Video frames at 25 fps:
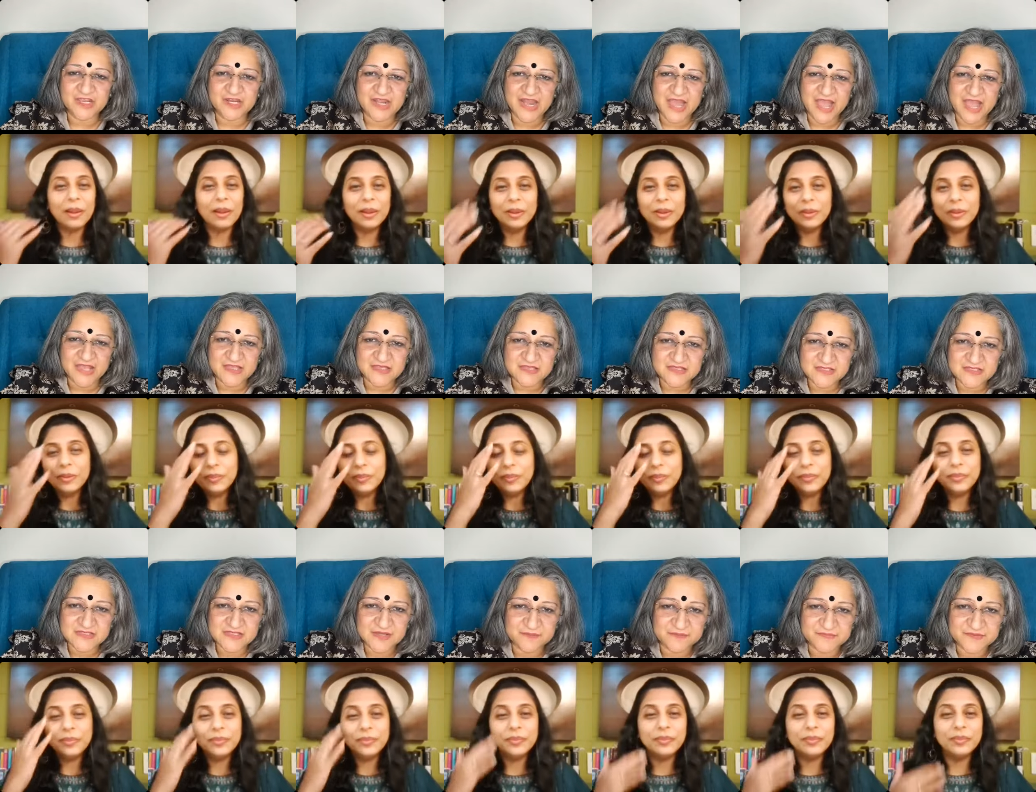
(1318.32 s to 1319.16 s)
Speaker 1: name
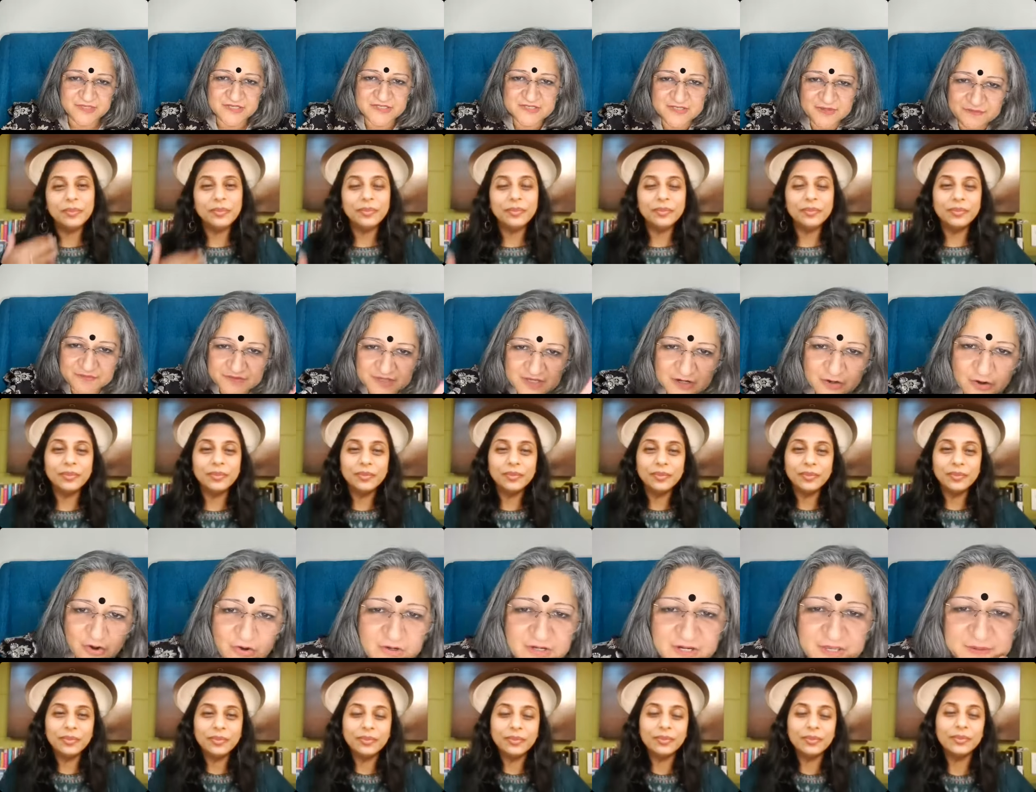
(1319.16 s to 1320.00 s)
saying one more
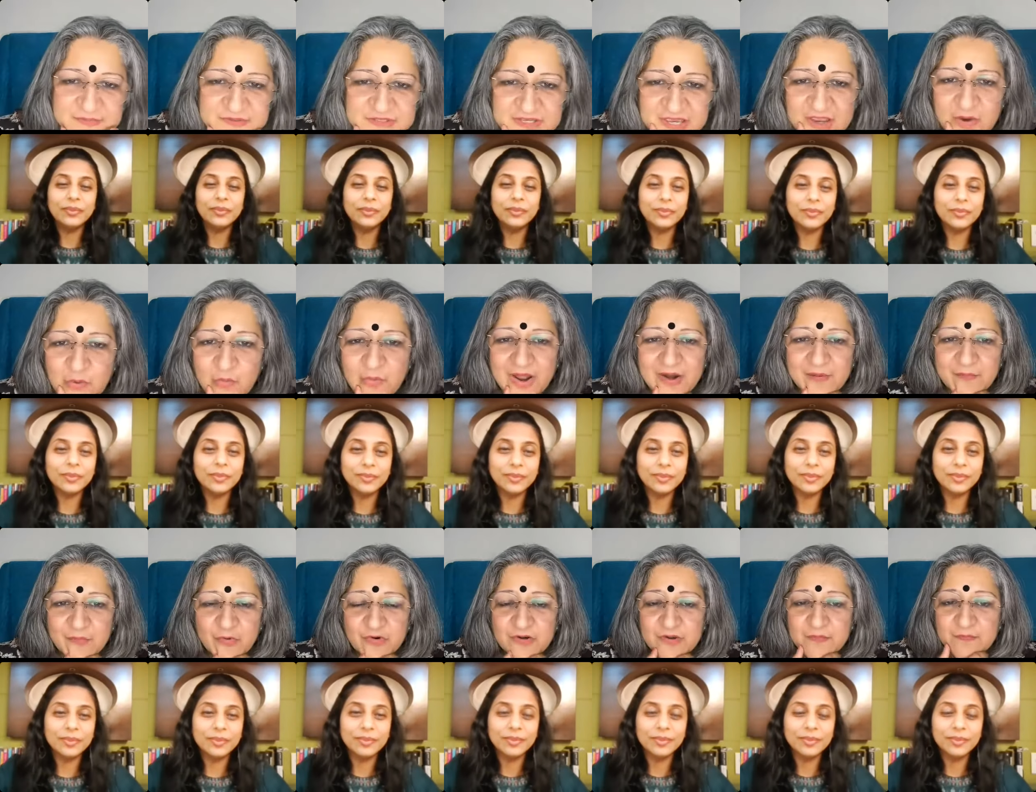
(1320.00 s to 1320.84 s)
important part is so this is a
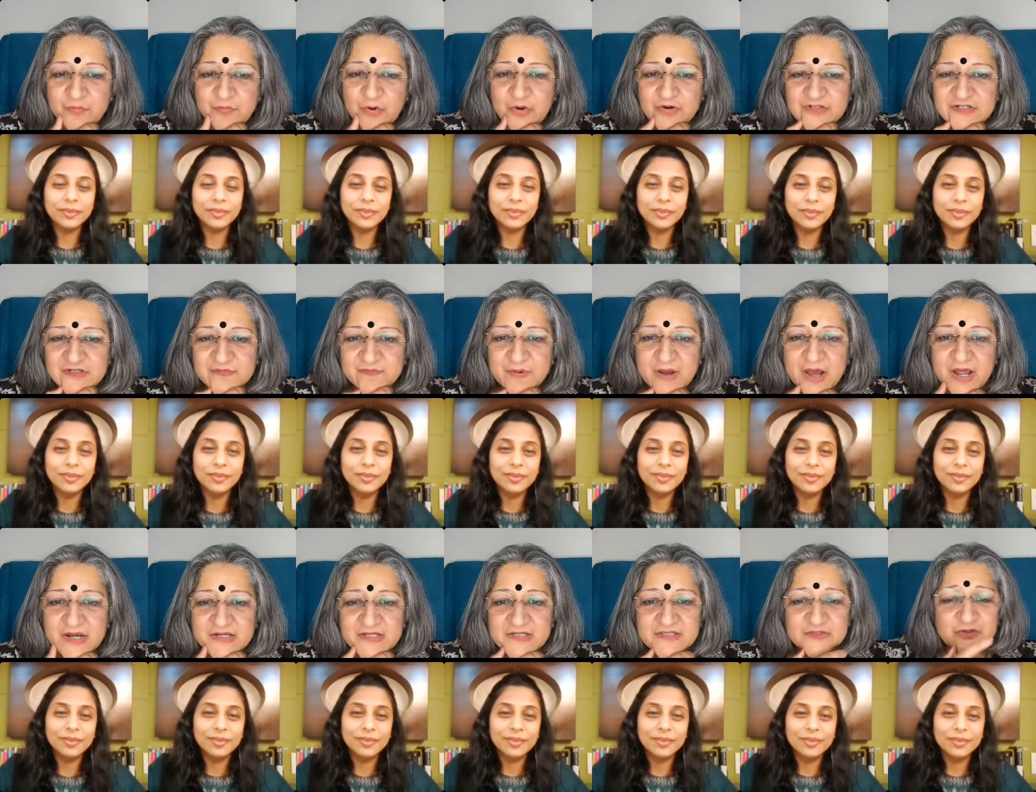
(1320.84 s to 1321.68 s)
very important question this
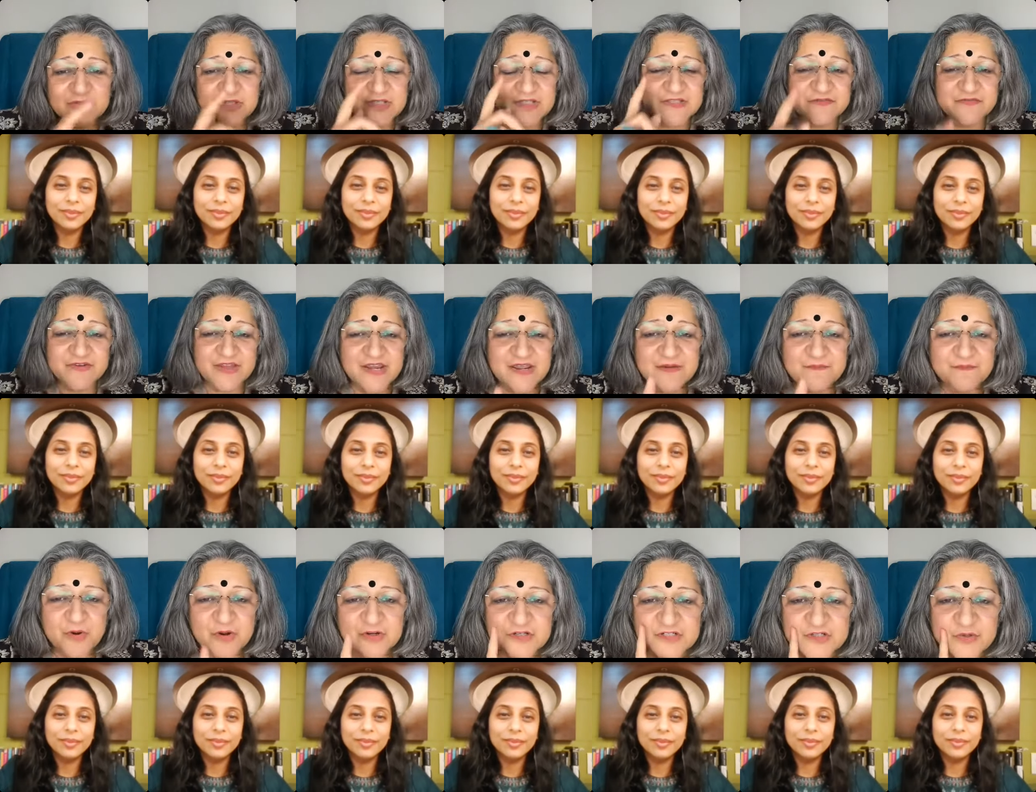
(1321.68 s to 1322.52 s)
person has asked.
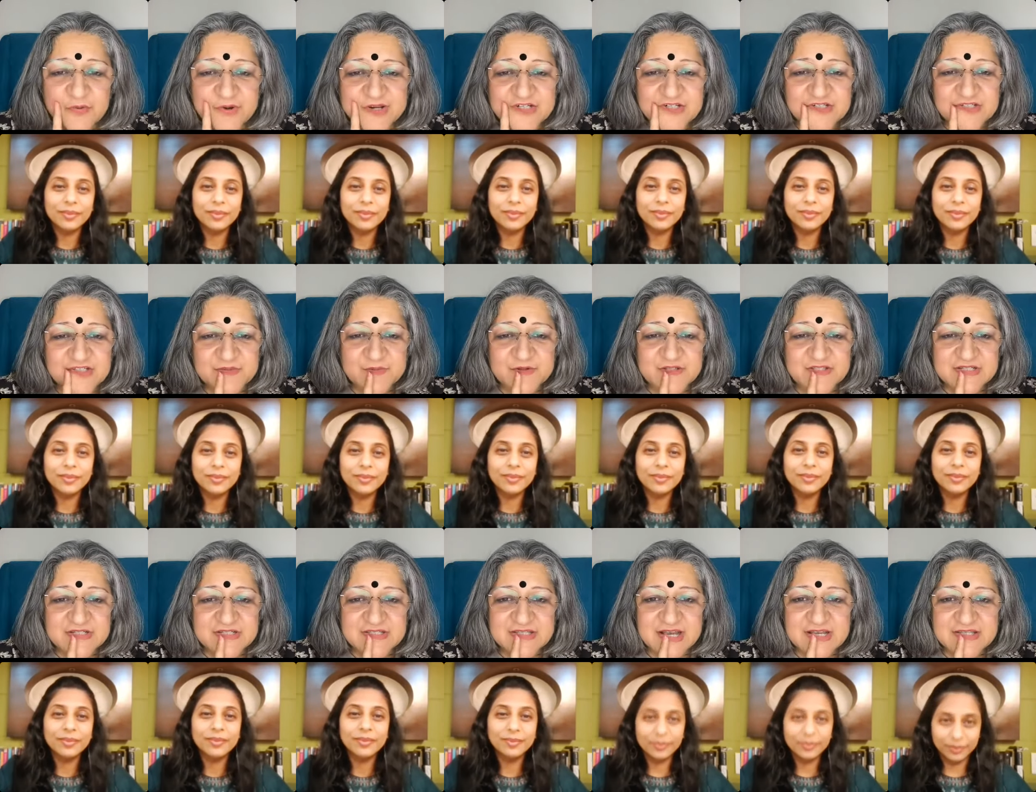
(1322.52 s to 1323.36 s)
We as
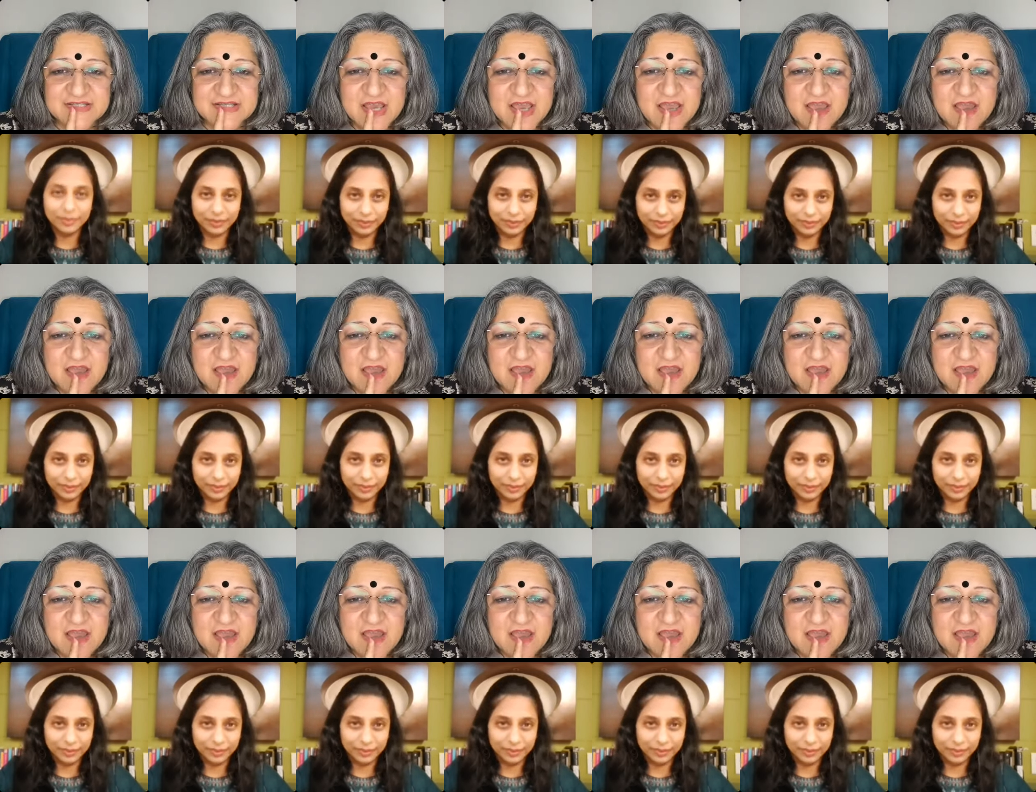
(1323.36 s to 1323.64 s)
parents never